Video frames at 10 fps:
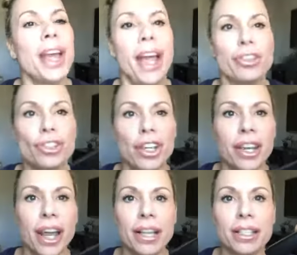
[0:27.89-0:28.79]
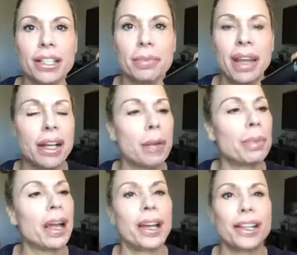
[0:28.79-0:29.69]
And she has this makeup line.